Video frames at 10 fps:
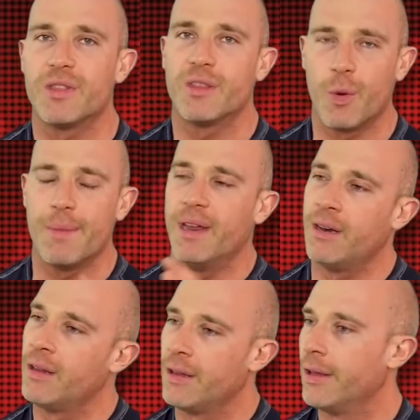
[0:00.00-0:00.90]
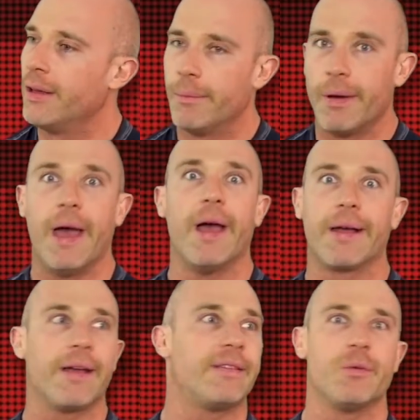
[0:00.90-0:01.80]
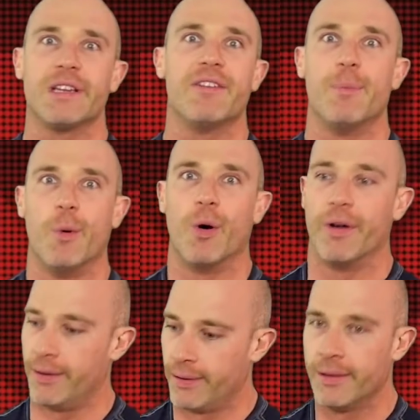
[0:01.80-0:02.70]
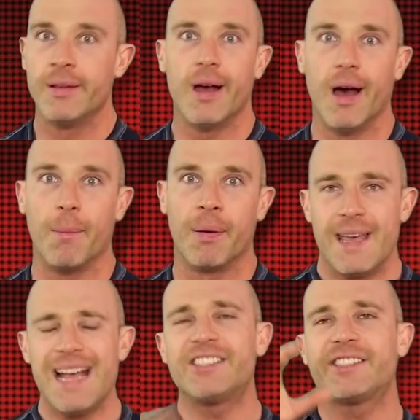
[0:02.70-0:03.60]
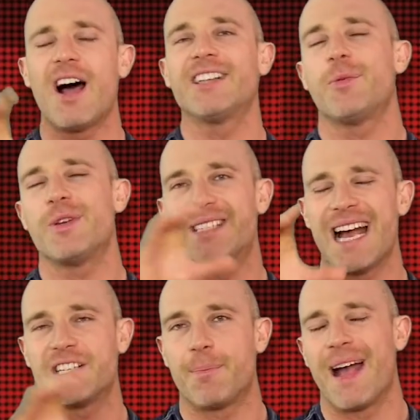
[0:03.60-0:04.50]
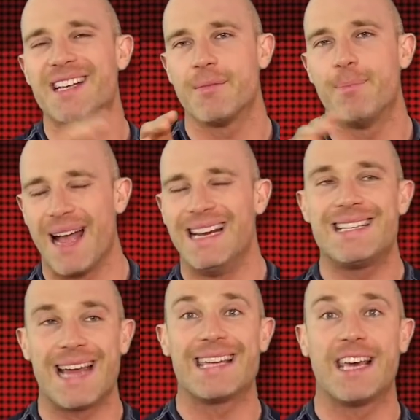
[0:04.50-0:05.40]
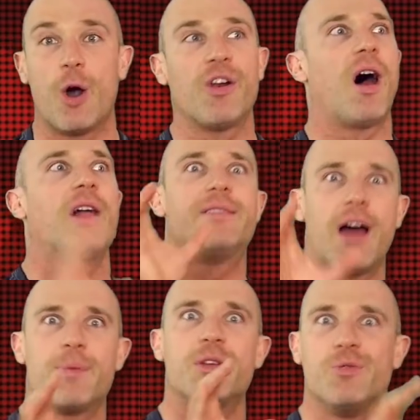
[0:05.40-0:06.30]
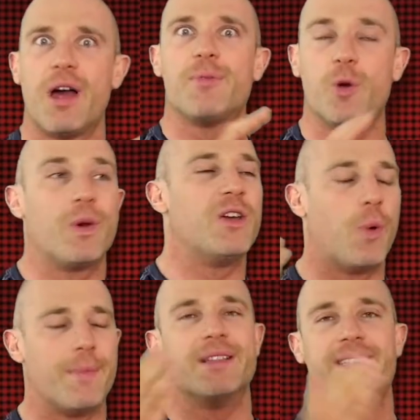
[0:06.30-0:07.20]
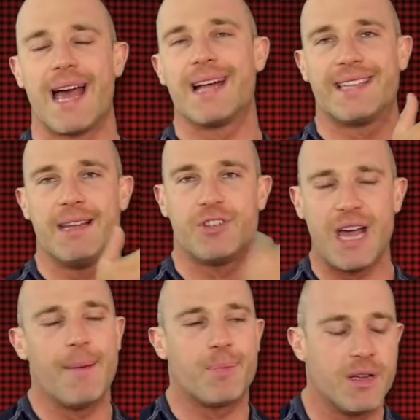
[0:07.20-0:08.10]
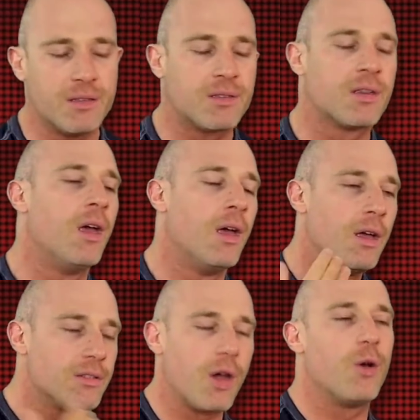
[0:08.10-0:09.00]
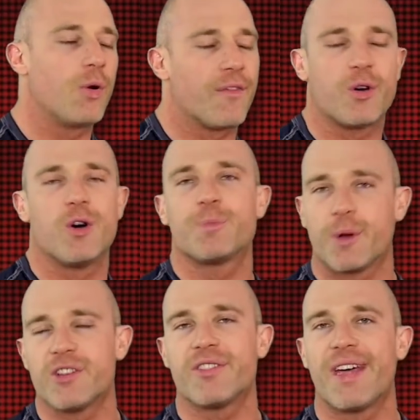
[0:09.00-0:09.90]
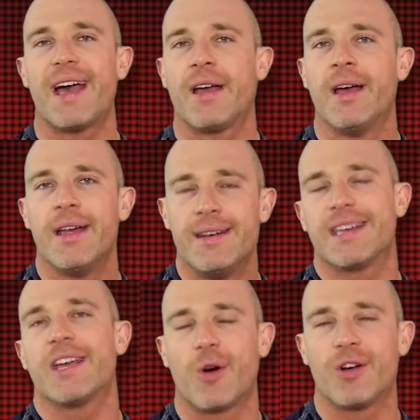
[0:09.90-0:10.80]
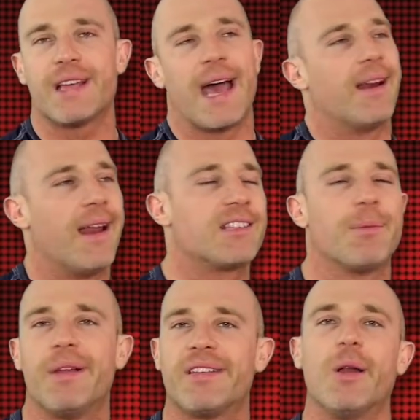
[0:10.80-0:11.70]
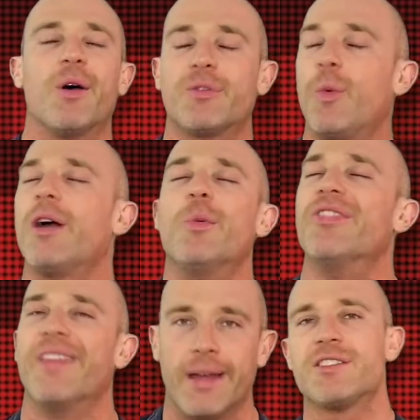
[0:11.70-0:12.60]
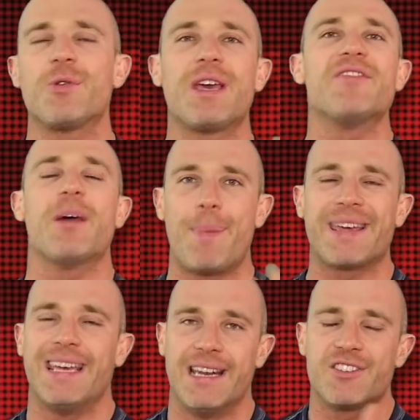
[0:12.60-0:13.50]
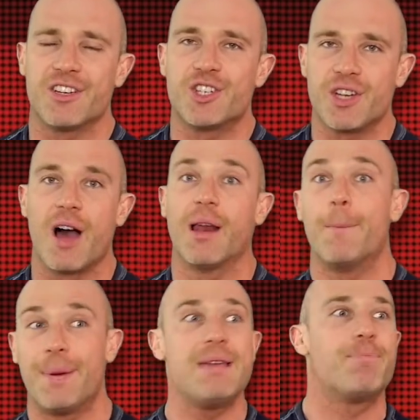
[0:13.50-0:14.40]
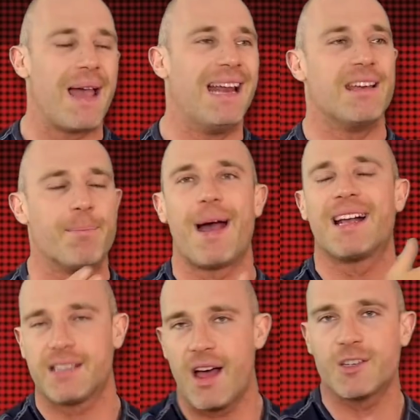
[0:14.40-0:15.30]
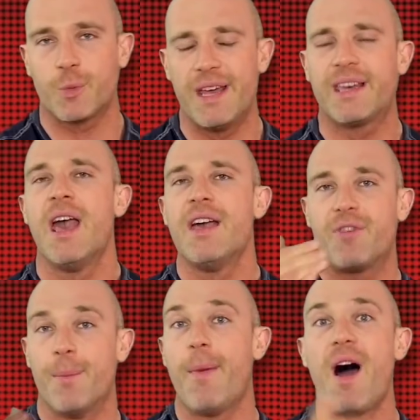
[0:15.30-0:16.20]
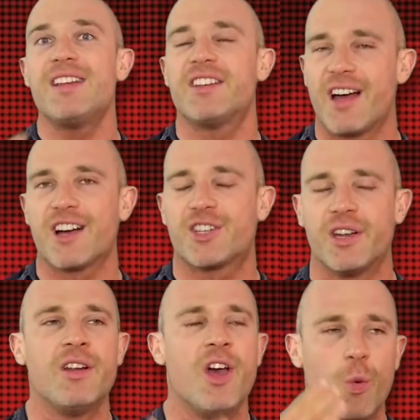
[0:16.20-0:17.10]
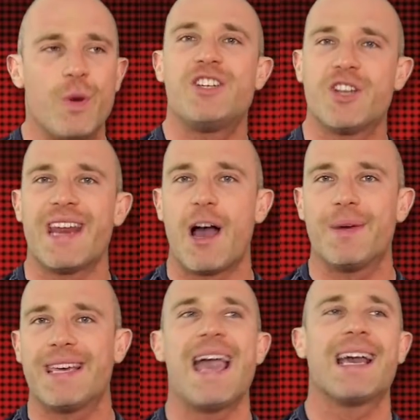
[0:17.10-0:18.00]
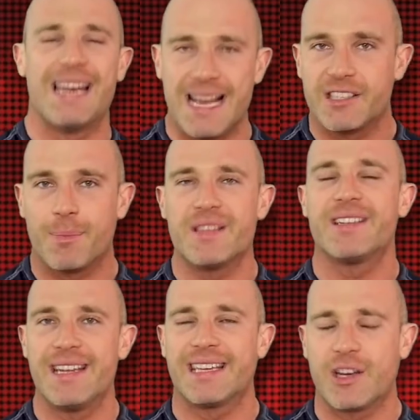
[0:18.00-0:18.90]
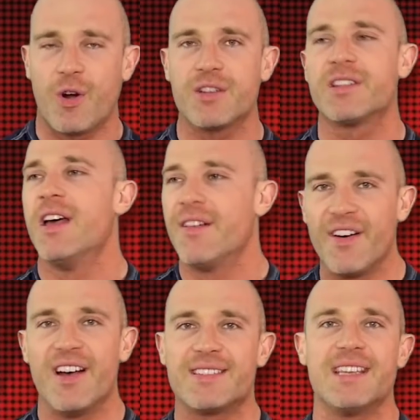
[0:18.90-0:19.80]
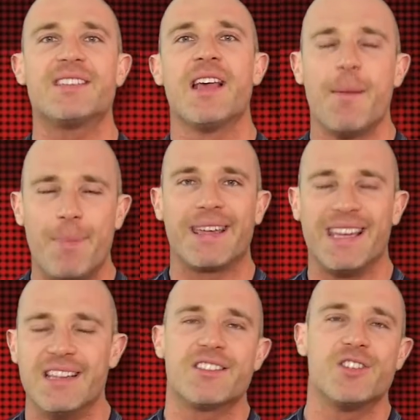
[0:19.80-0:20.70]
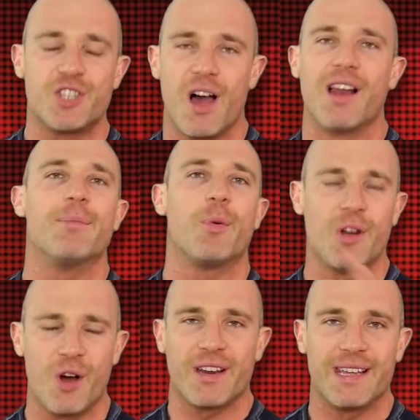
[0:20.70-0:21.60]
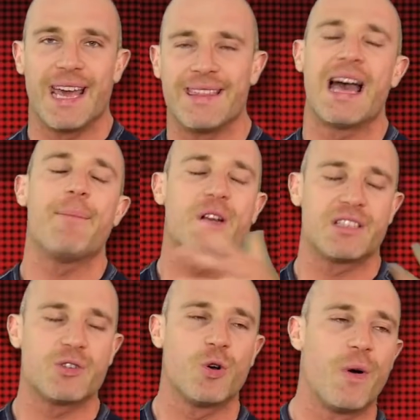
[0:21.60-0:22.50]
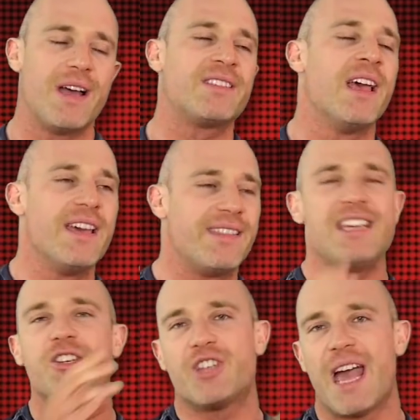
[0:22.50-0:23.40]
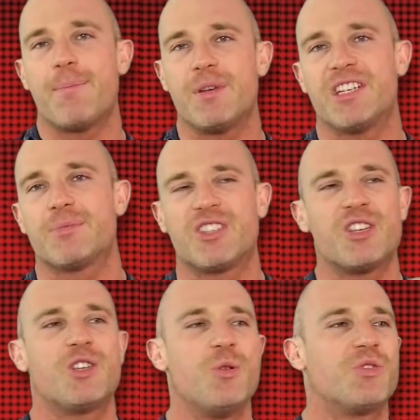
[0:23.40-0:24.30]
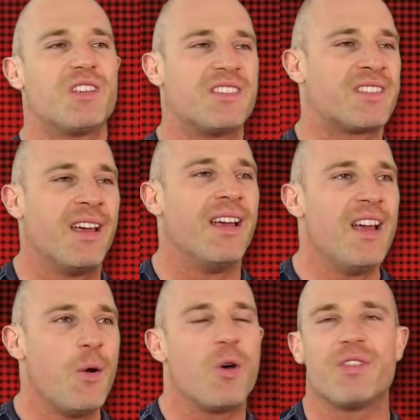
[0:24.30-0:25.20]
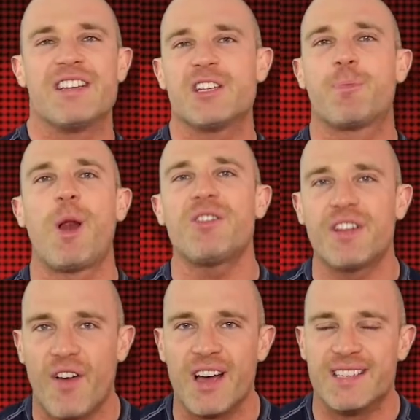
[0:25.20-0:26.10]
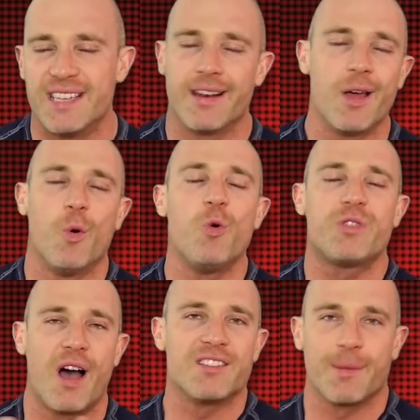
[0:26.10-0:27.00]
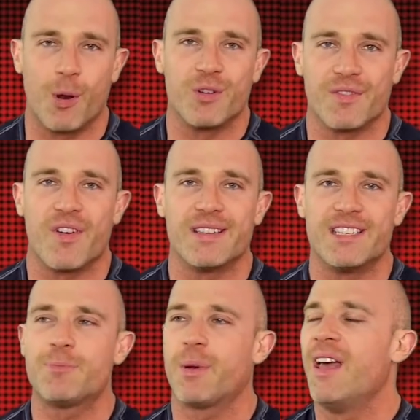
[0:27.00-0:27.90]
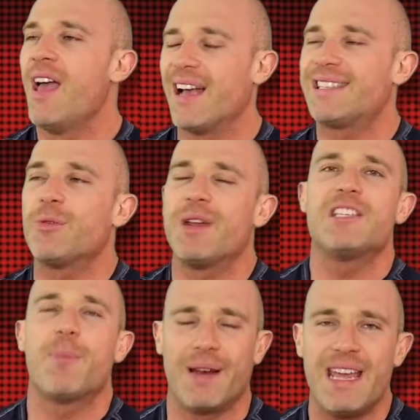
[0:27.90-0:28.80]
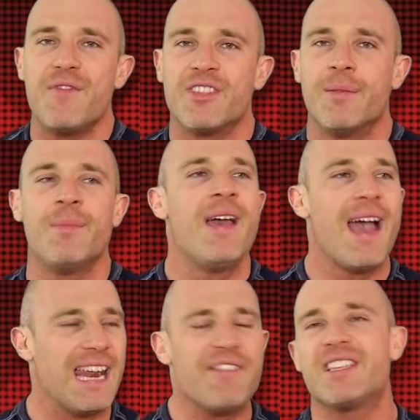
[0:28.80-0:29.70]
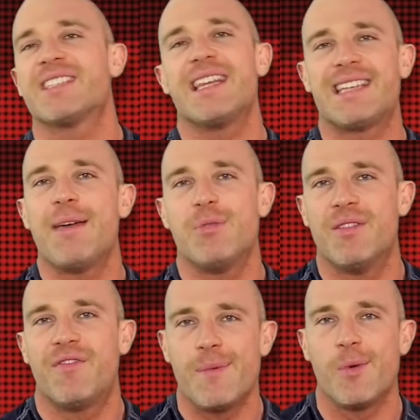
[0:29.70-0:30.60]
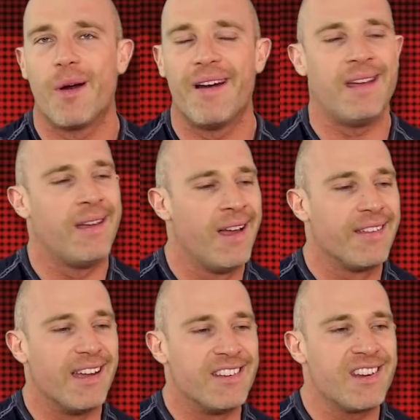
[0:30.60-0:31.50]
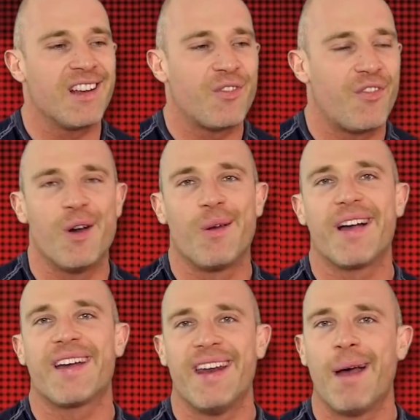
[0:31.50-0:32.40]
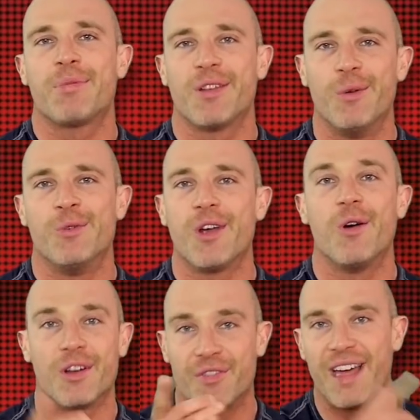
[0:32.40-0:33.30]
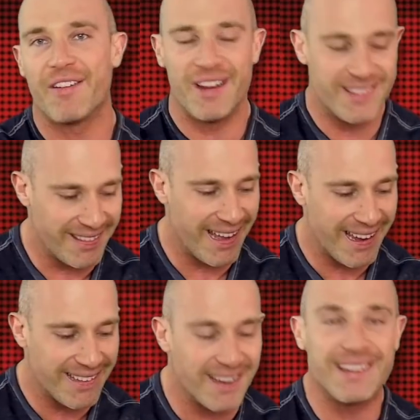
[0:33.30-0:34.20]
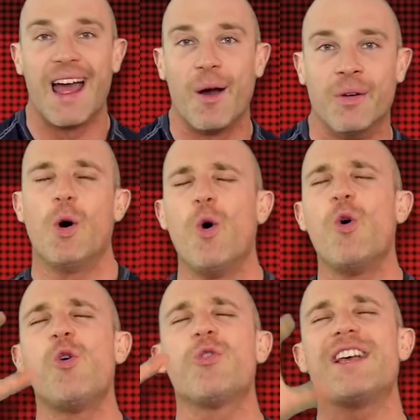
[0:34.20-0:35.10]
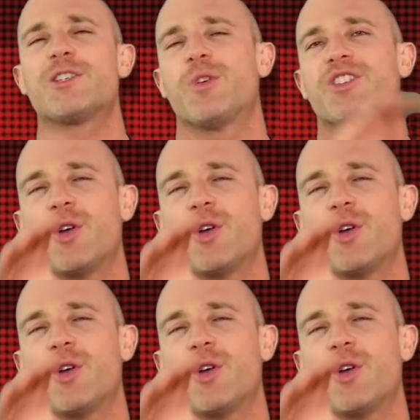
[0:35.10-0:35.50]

with the women? But hey, I guess it was never boring. Up. It started with Sasha Banks and Bayley taking on our WWE Women's Tag Team Champions. So, of course, because of that, Nikki Cross and Alexa Bliss lost. Why wouldn't they? So, given that Becky Lynch and Charlotte beat Bayley and Banks last week, from my deduction, we should now be getting Alexa Bliss and Nikki Cross versus Becky Lynch and Charlotte. But we're not going to get that because, as always, these championships are just used as well, they're just plot devices. I know all titles are plot devices, but I still need to believe in them. And ever since they debuted in February, they just feel like an absolute joke. And for that reason, that gets a down. All this was